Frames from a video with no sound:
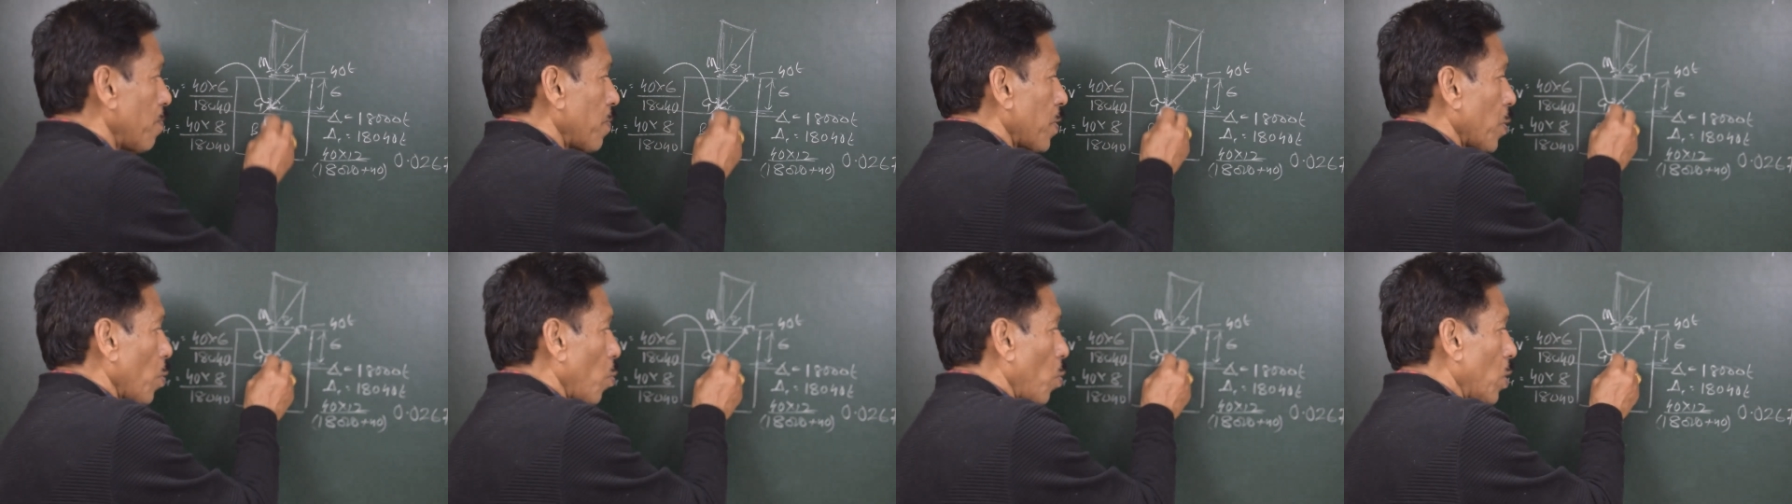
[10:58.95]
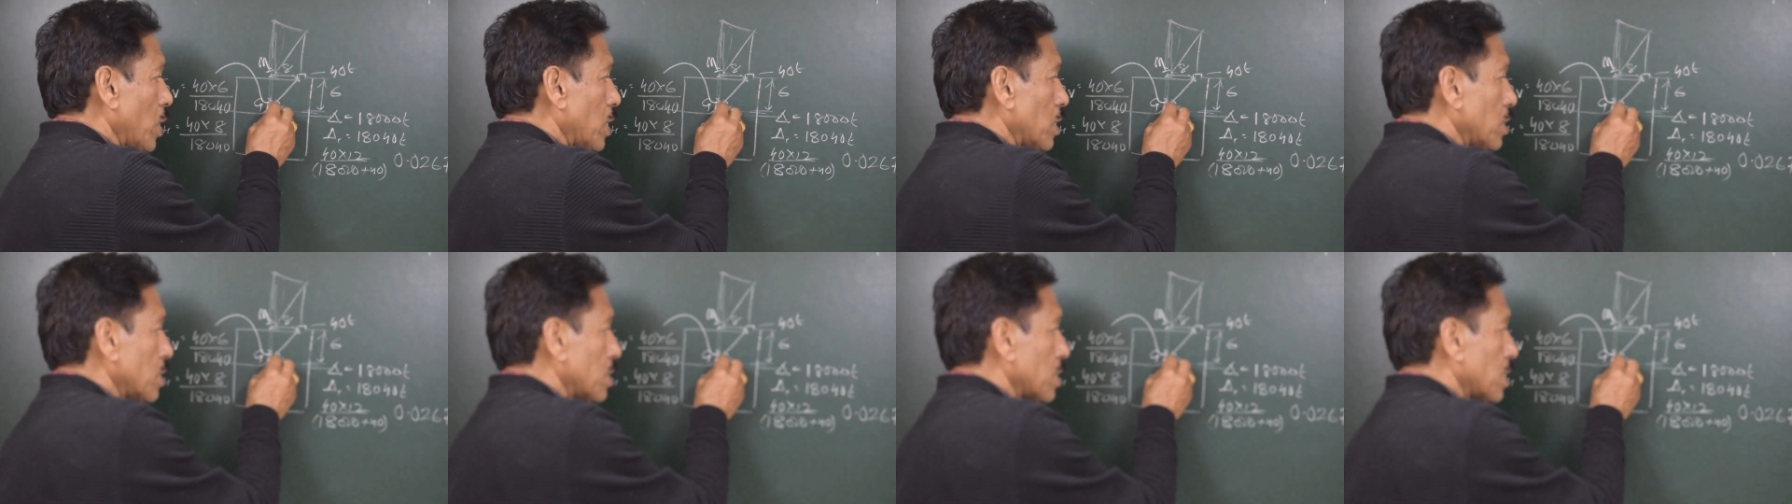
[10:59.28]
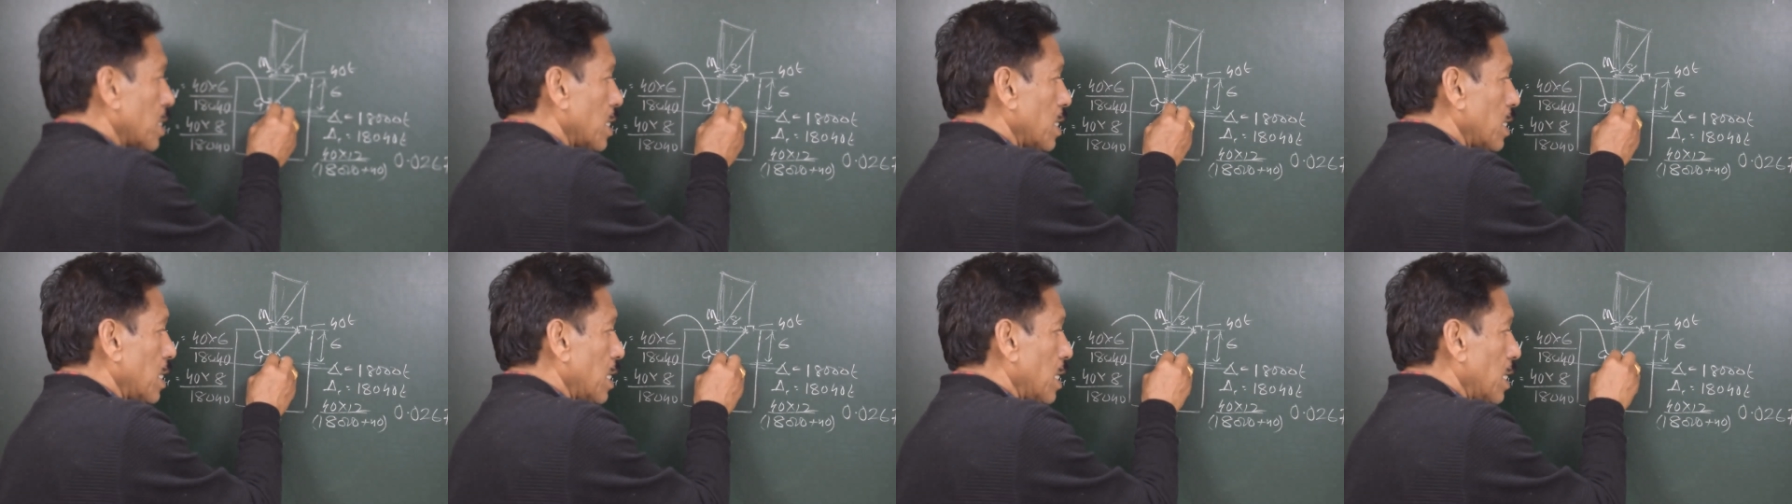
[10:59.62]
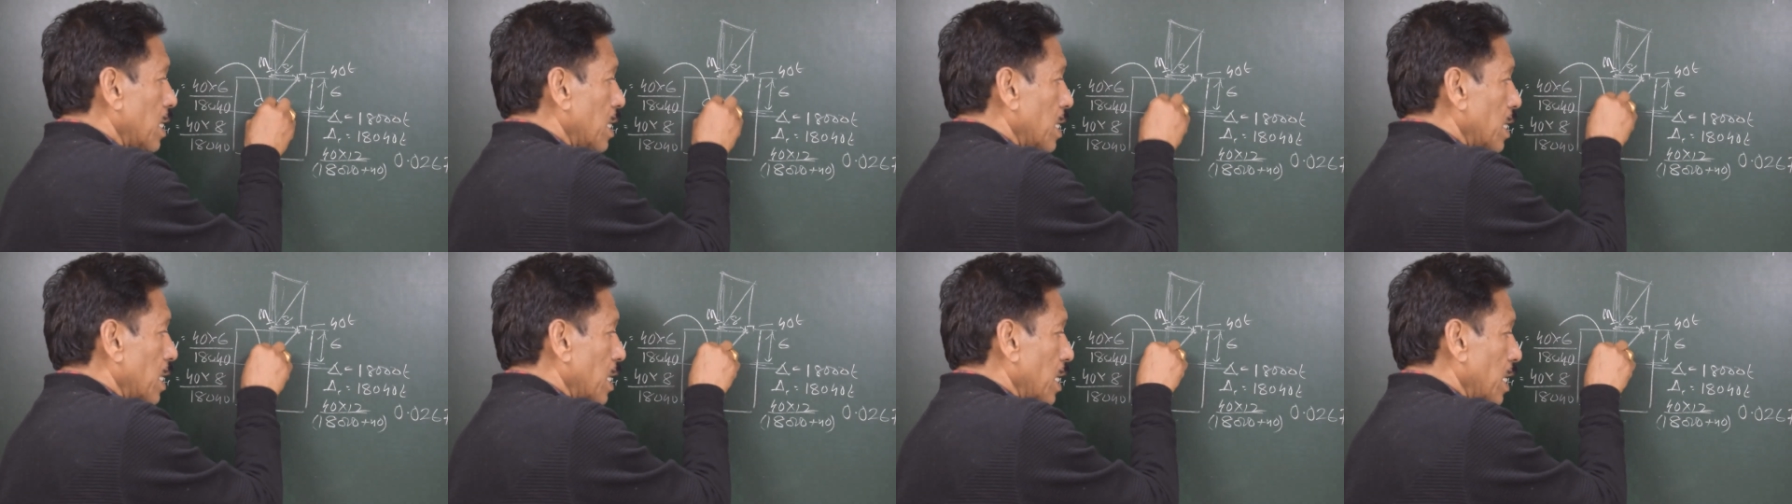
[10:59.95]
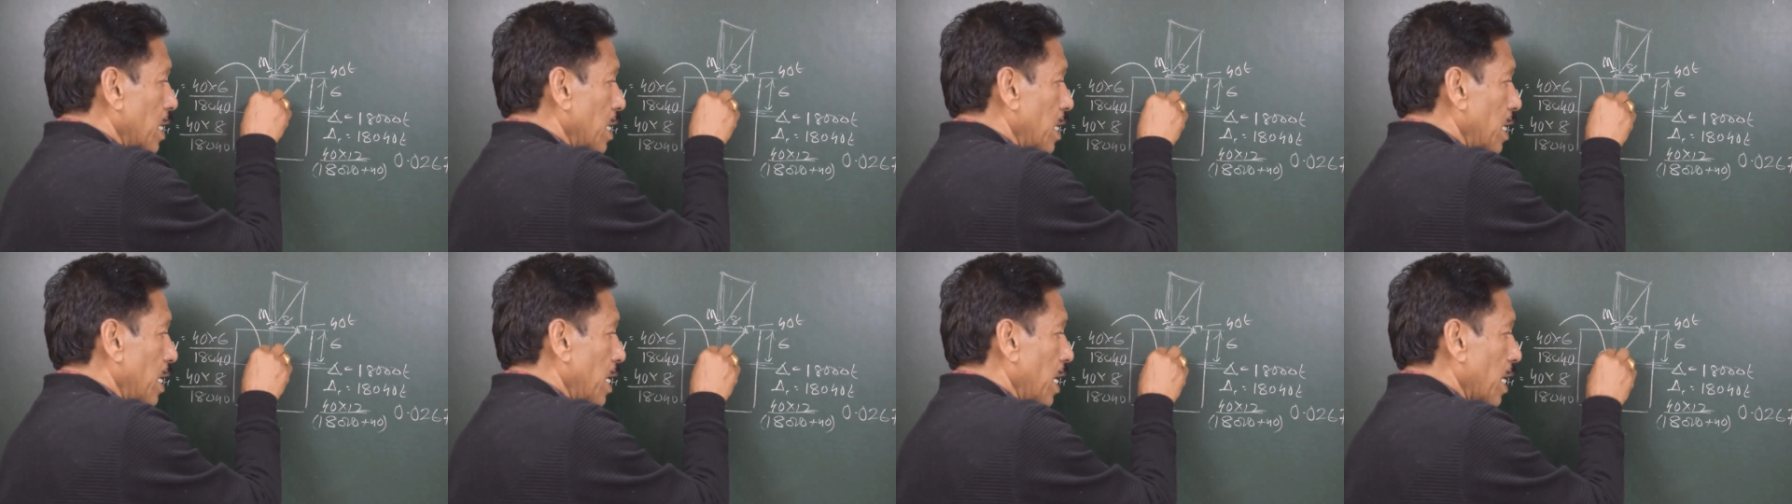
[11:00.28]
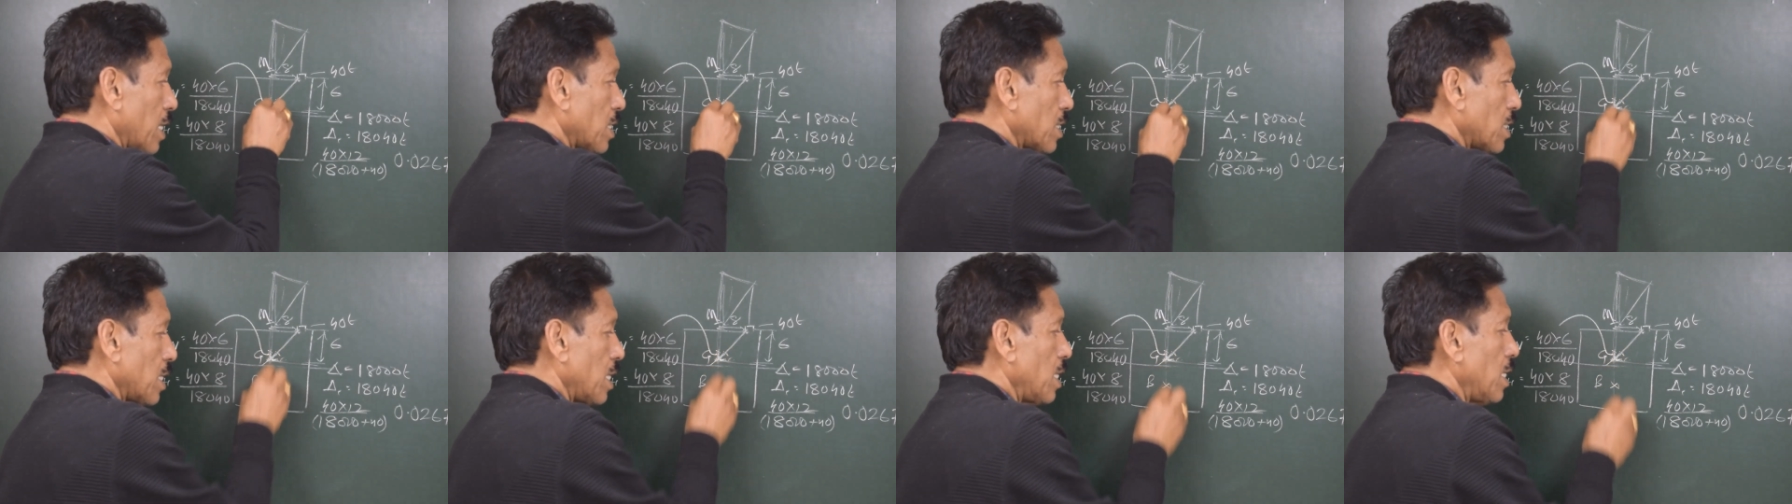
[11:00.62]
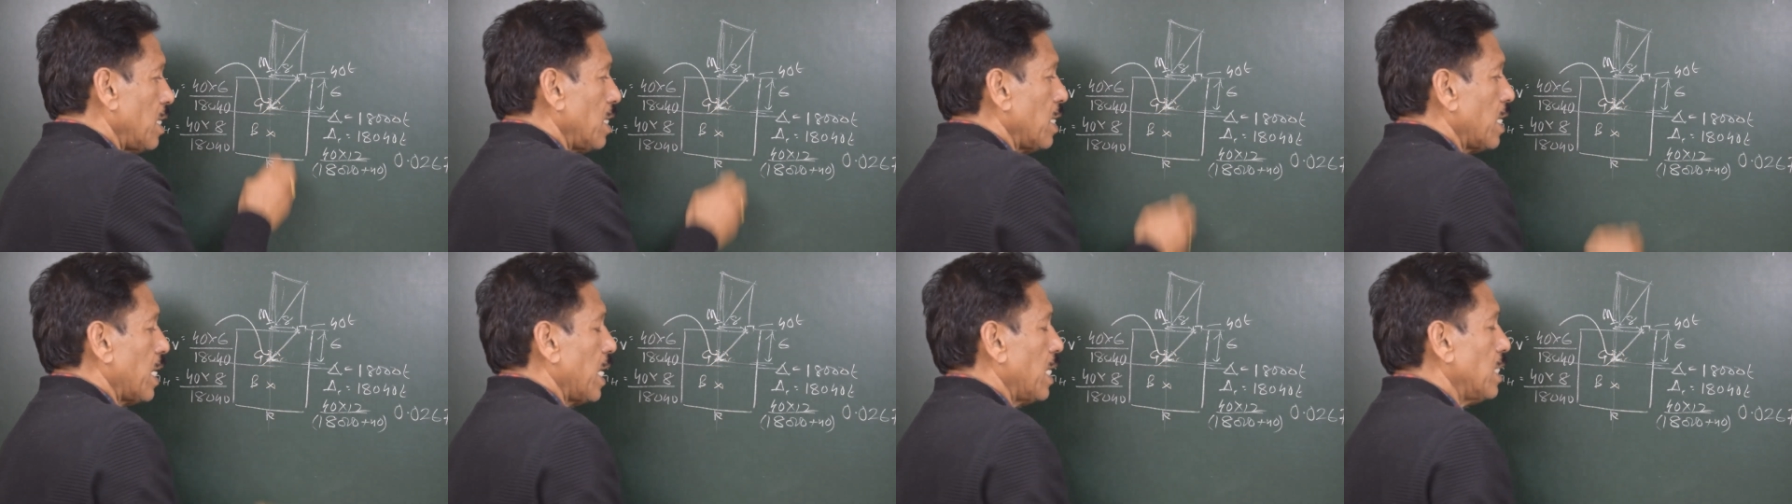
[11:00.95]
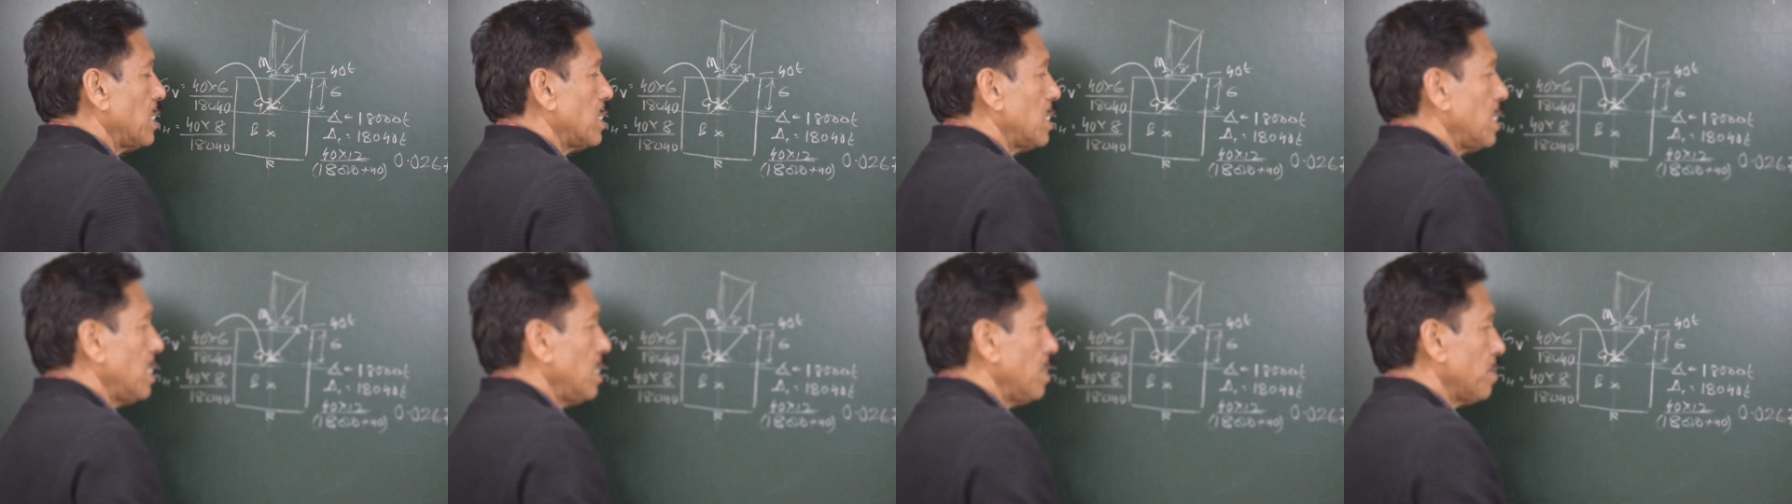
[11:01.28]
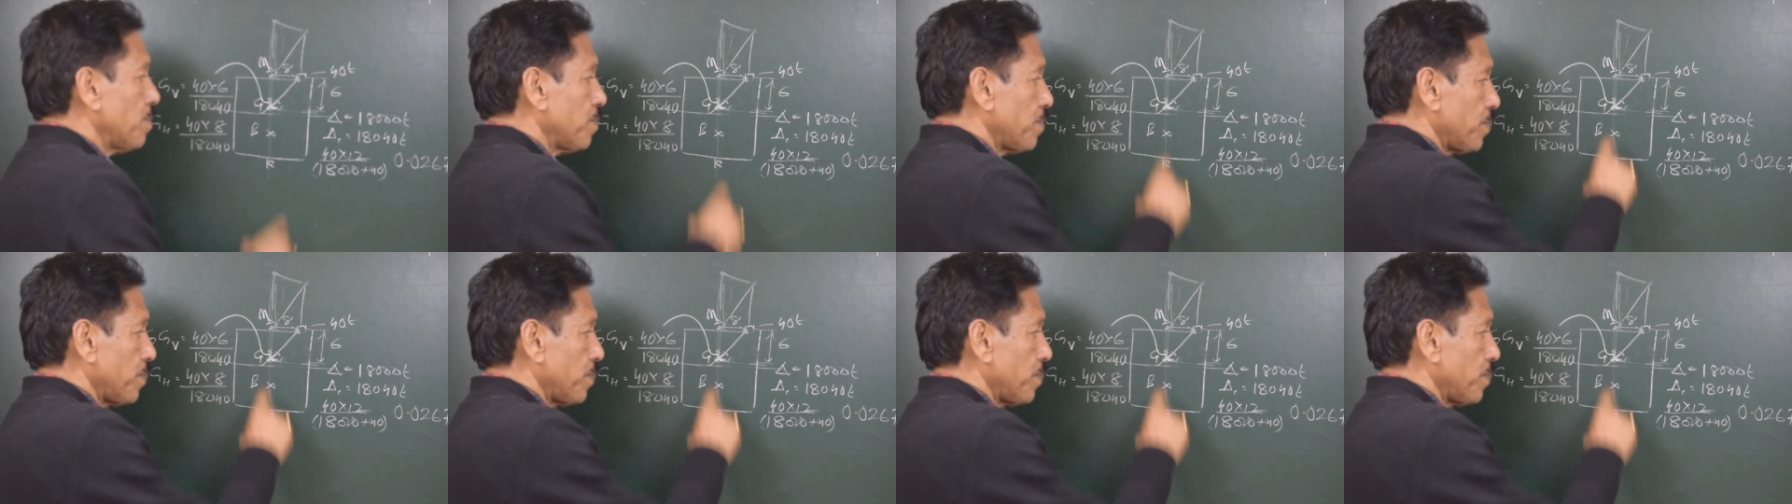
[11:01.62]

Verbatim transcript: what is the reduction in kg,